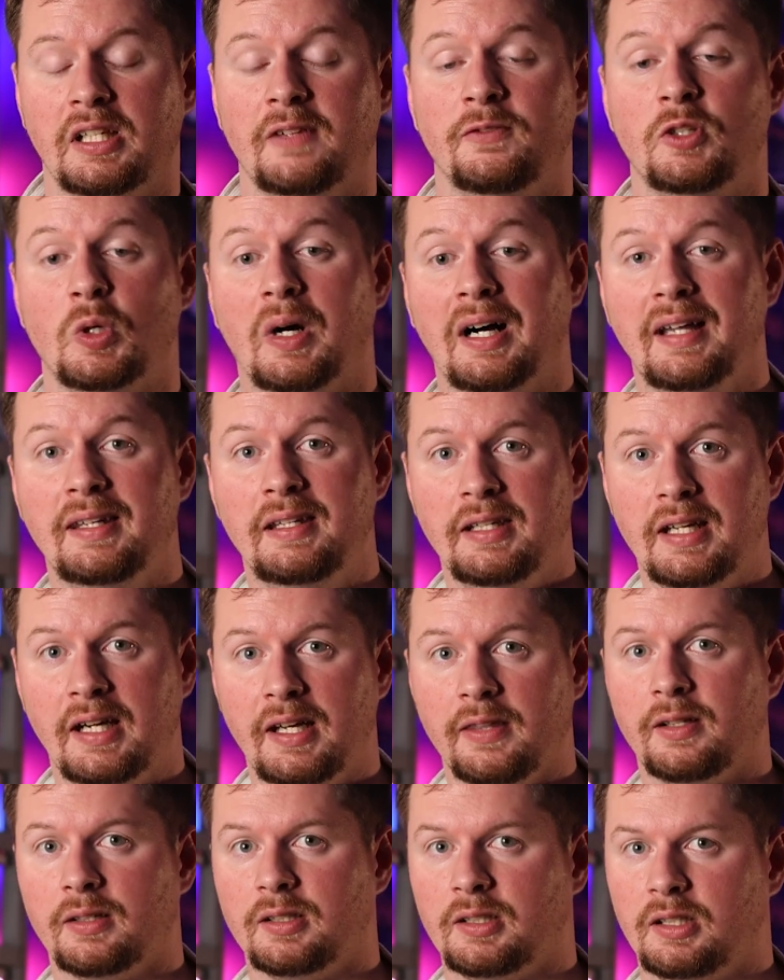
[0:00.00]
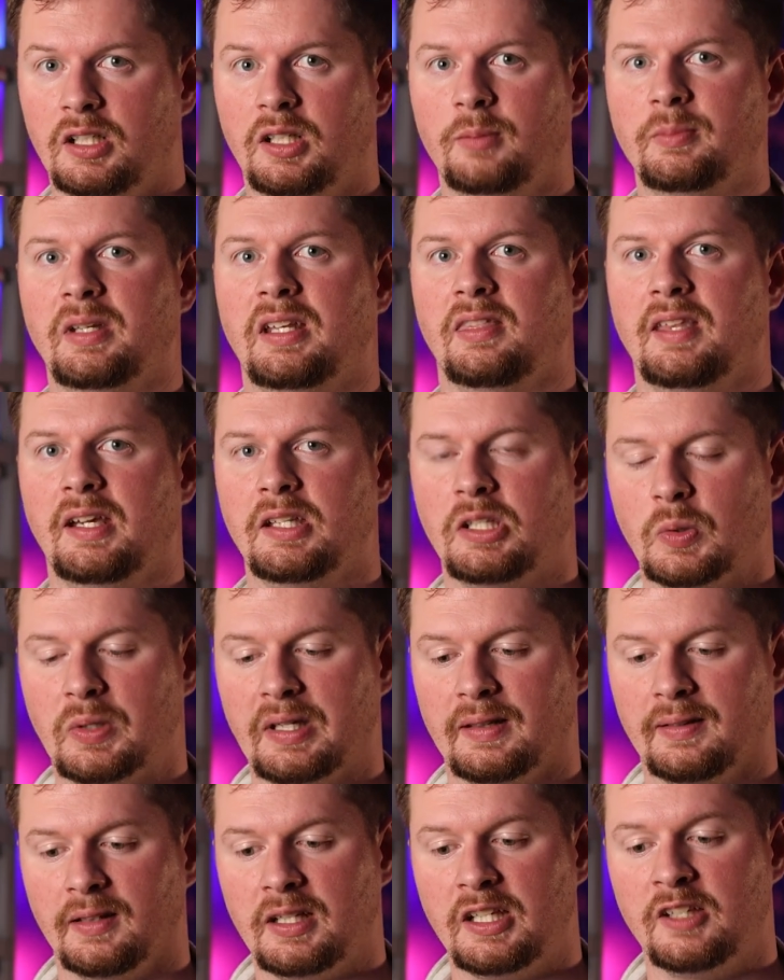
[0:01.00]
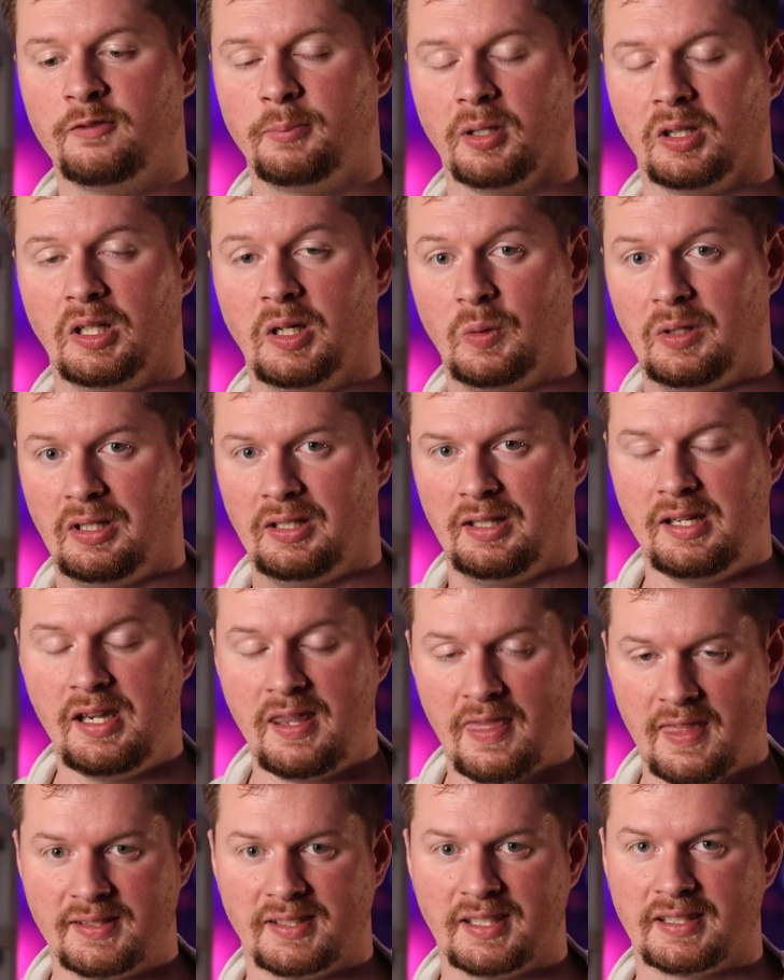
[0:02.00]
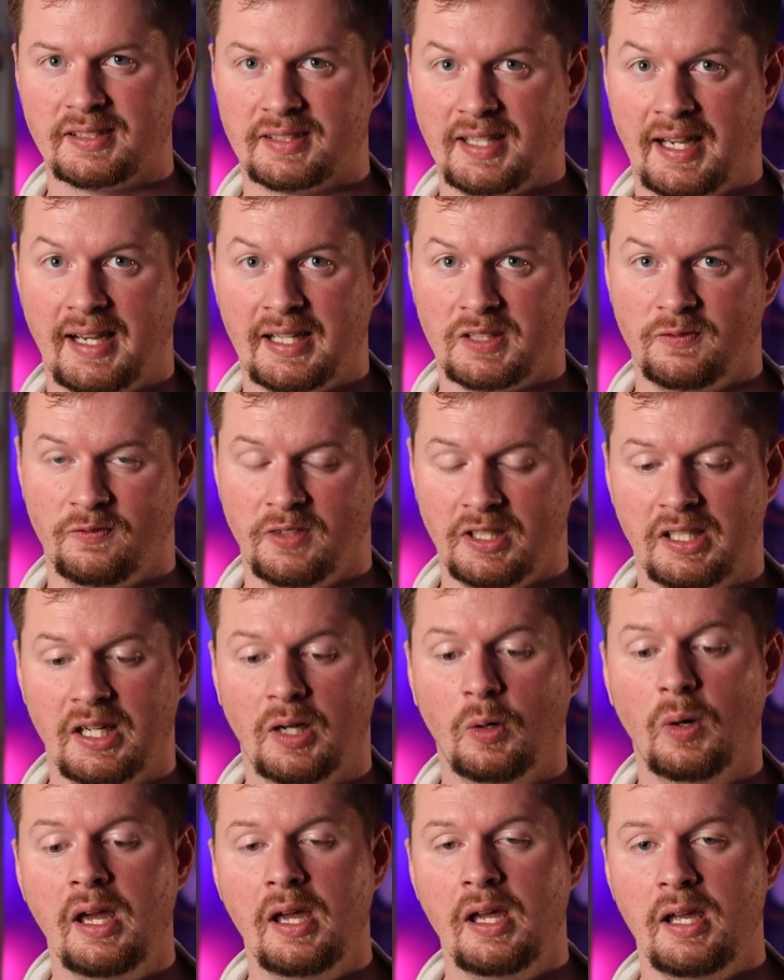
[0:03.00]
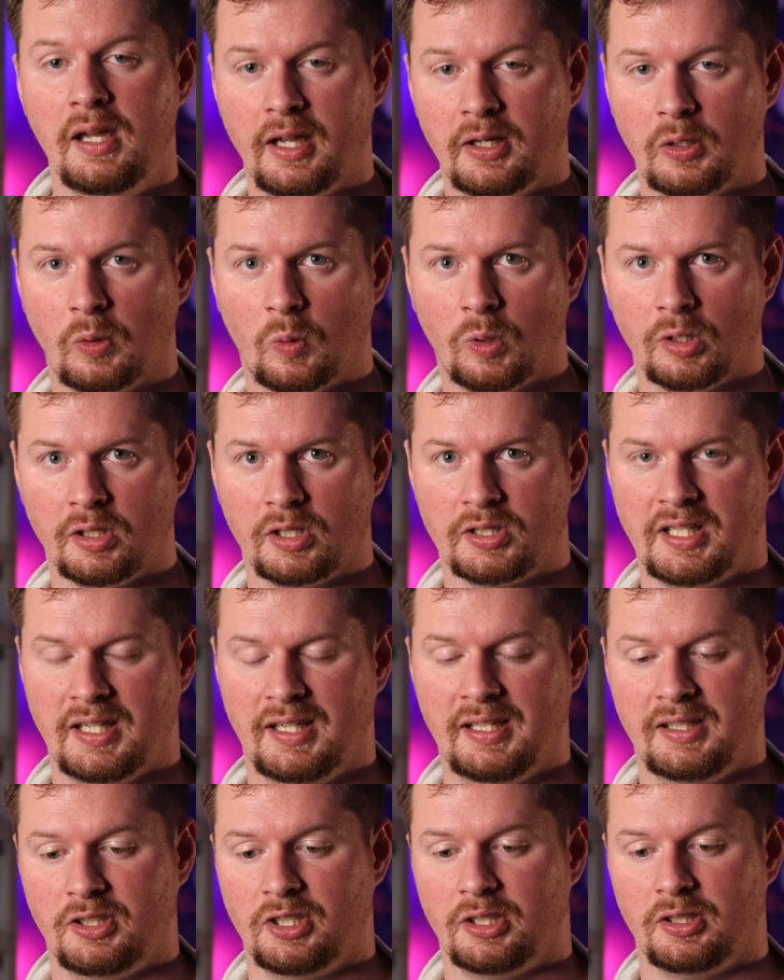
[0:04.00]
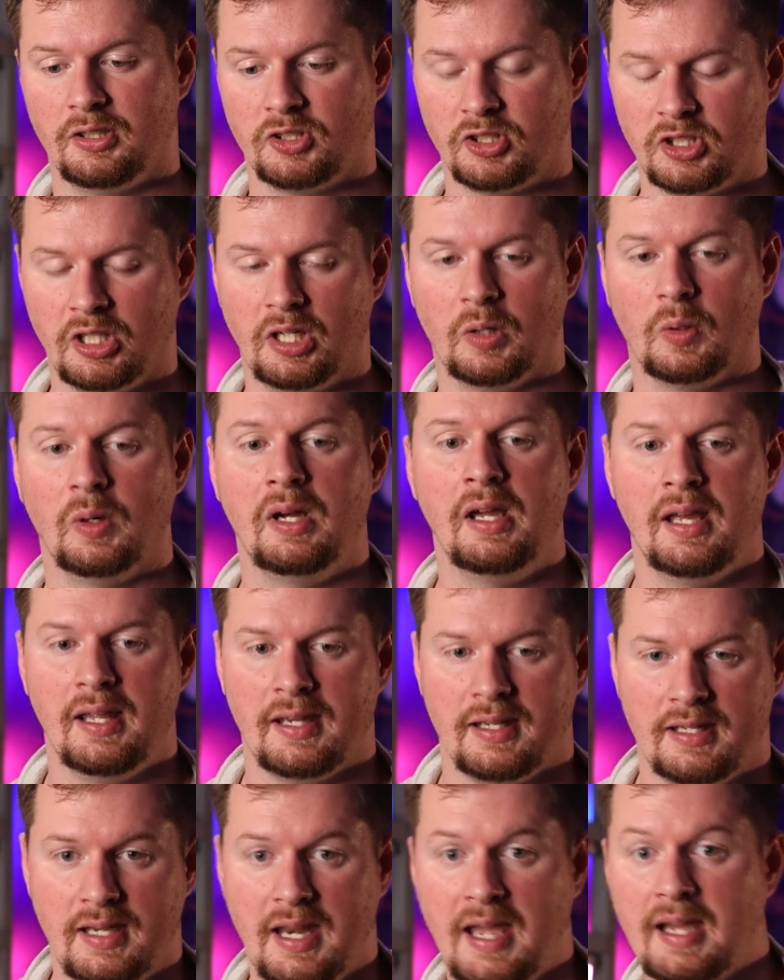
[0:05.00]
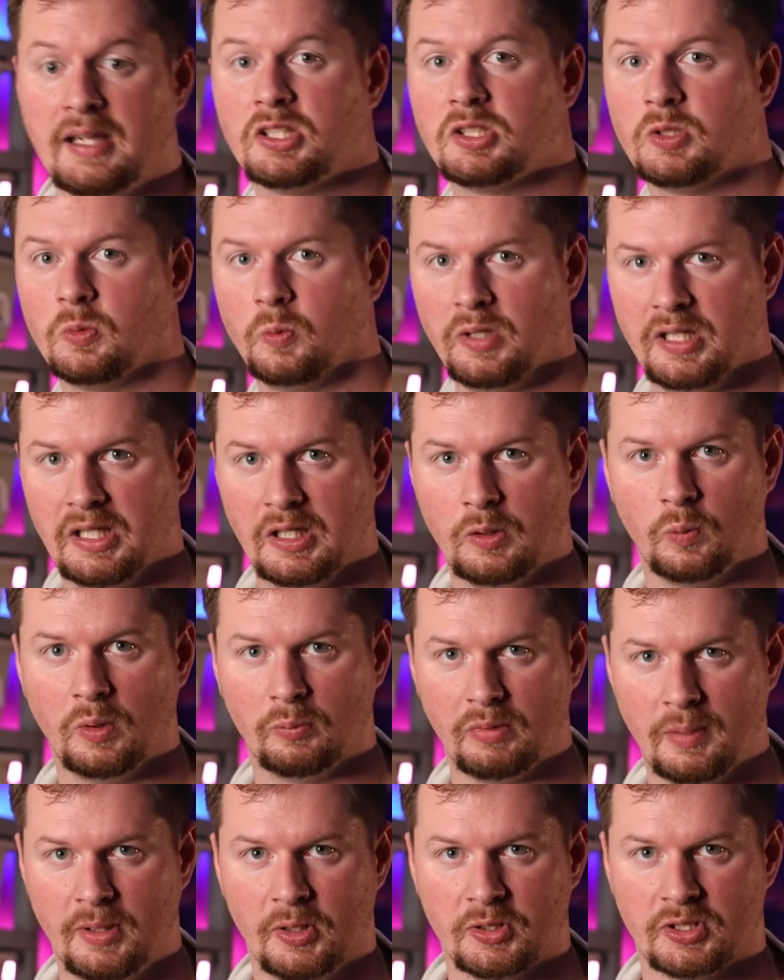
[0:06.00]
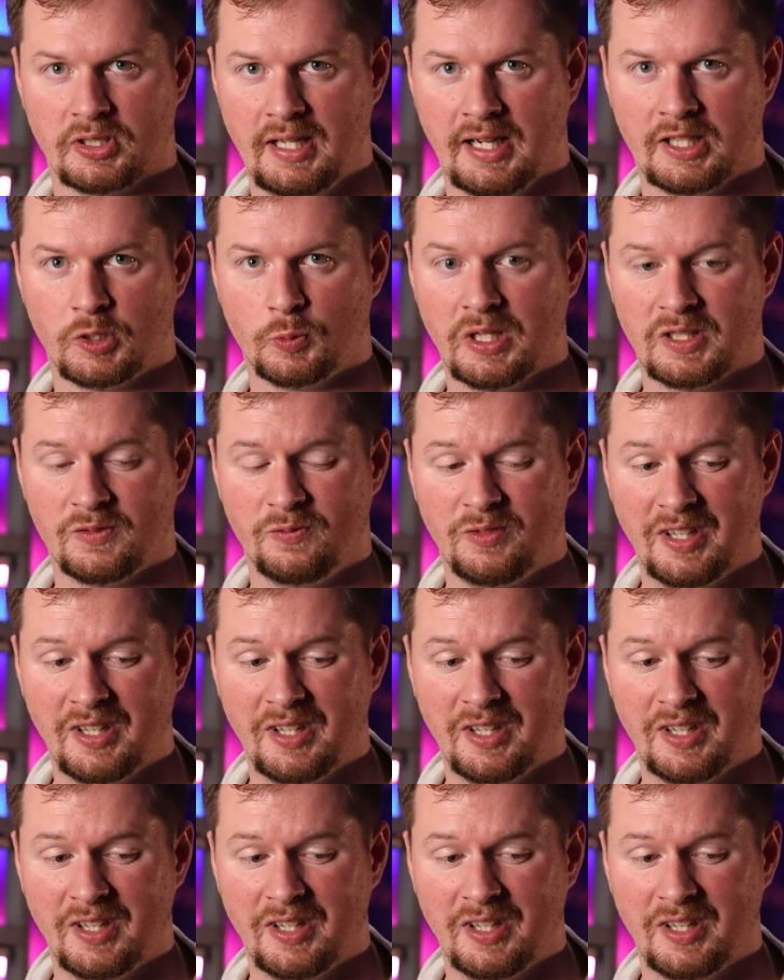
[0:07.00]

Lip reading: give you another comment that you can leave below on this exact video in order to enter. So next week, when we post next week's